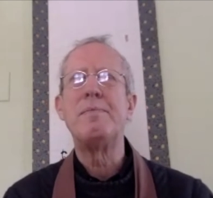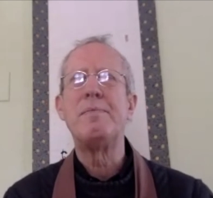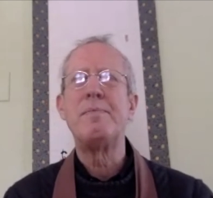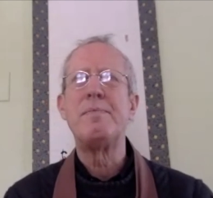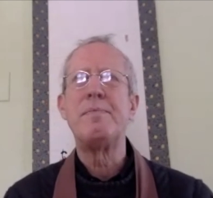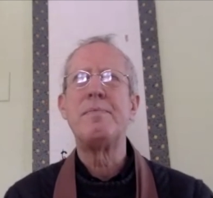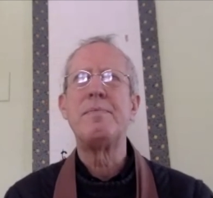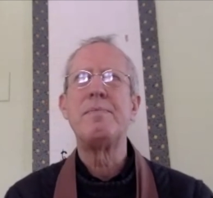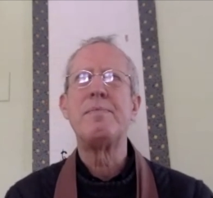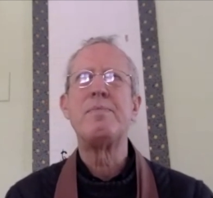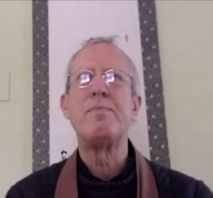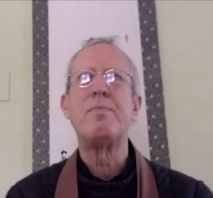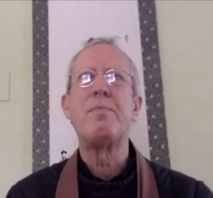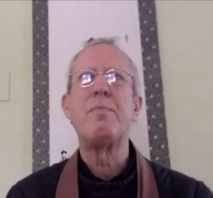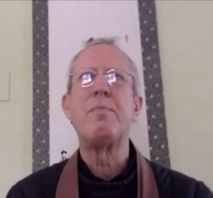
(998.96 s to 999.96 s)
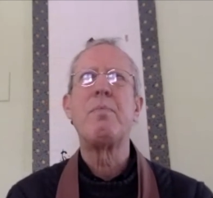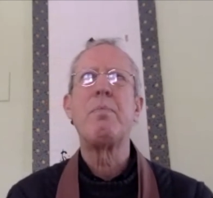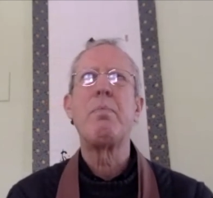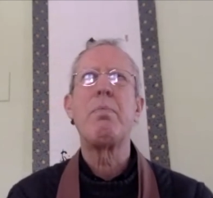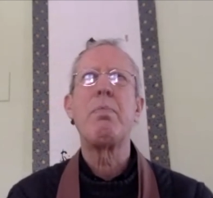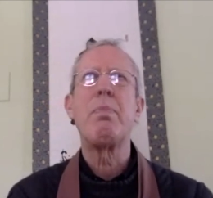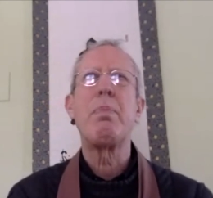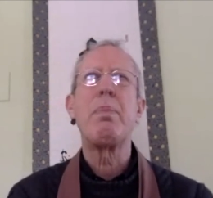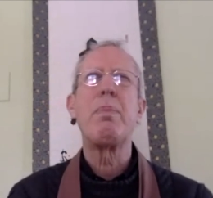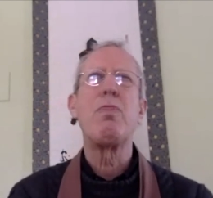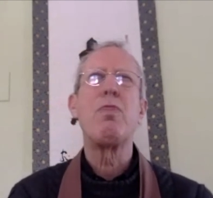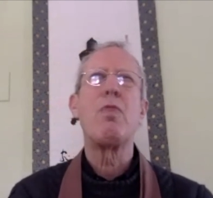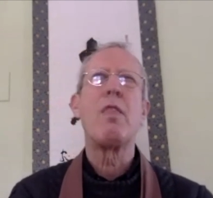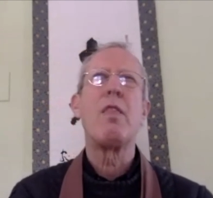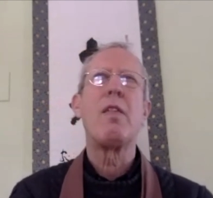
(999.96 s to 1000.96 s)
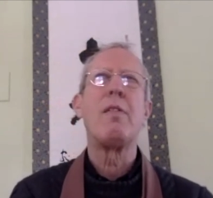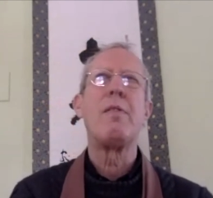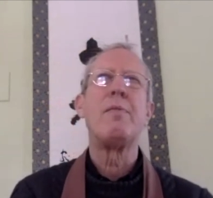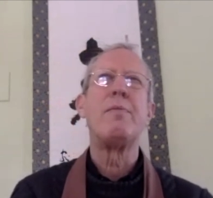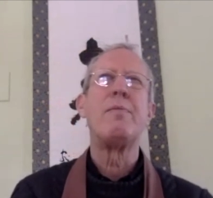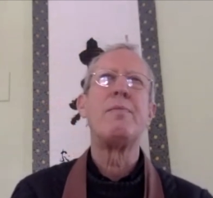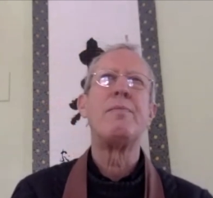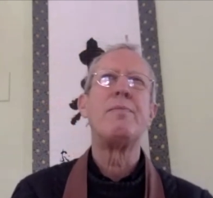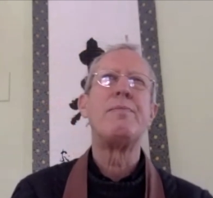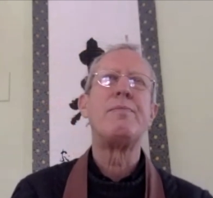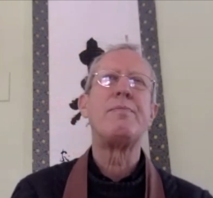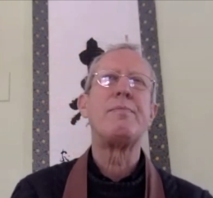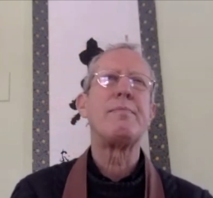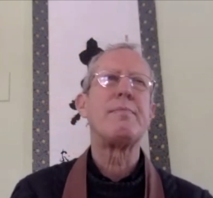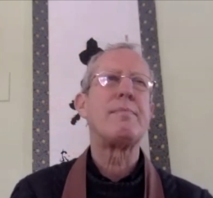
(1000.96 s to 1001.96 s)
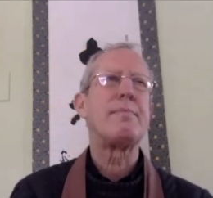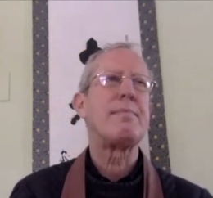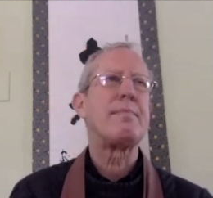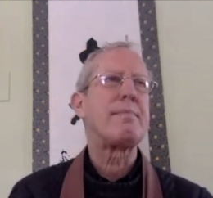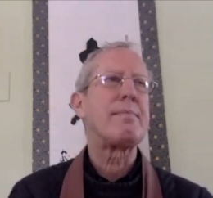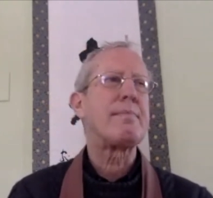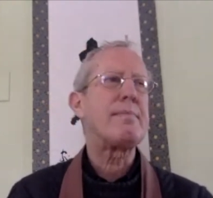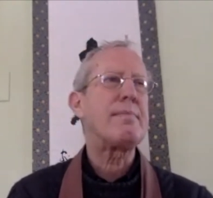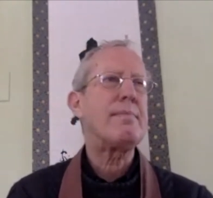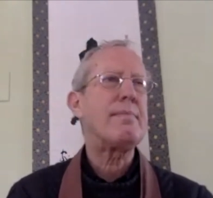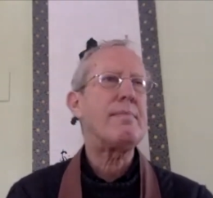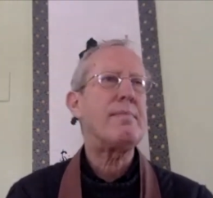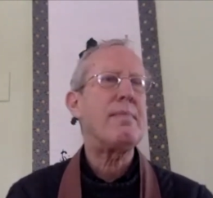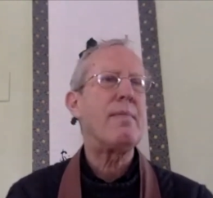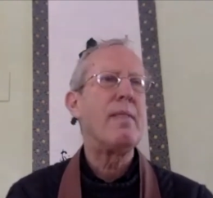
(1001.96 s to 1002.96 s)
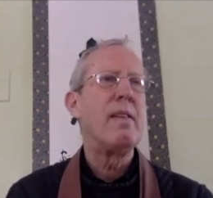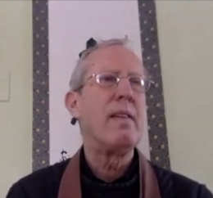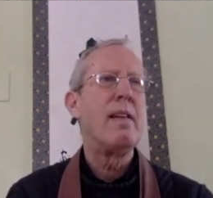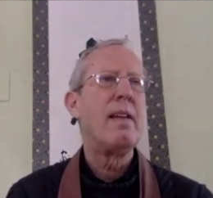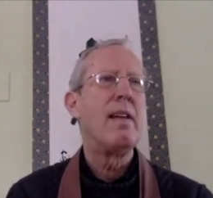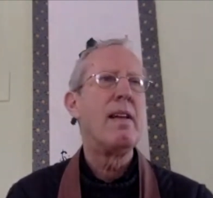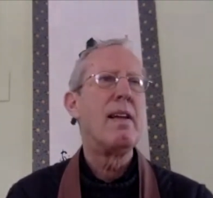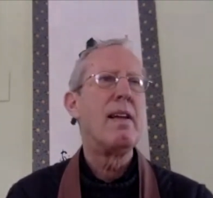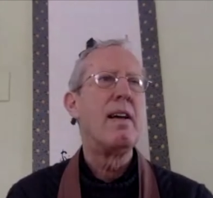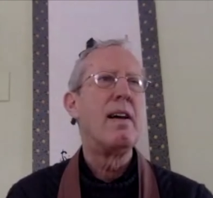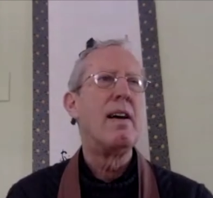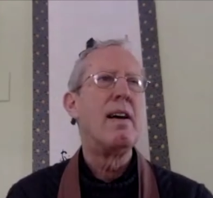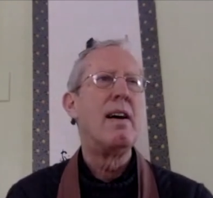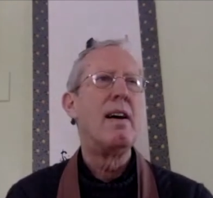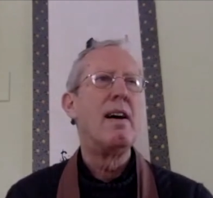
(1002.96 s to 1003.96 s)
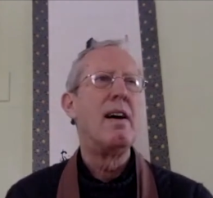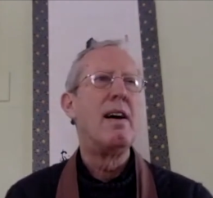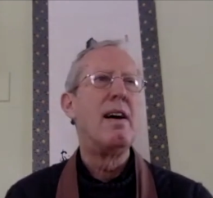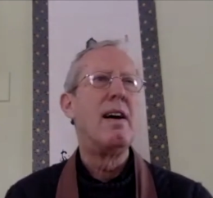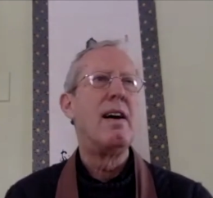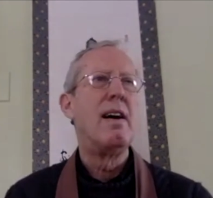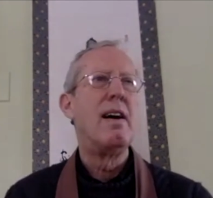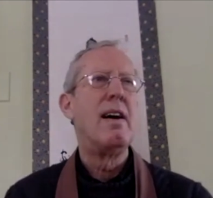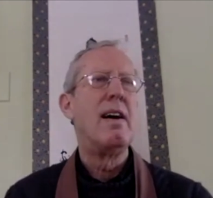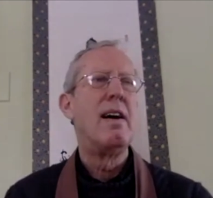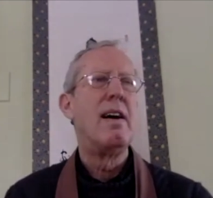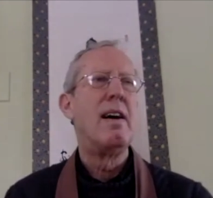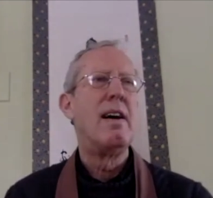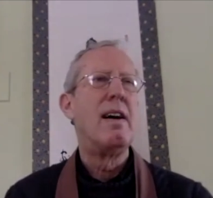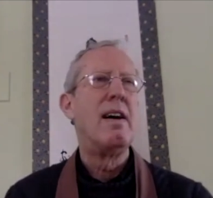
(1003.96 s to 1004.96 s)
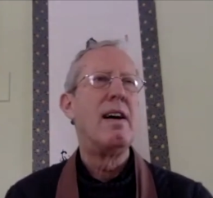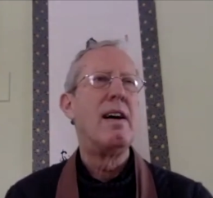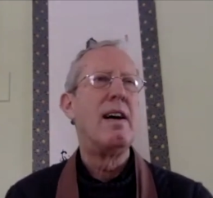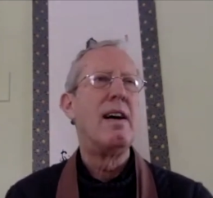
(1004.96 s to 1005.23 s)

No one is speaking in this clip.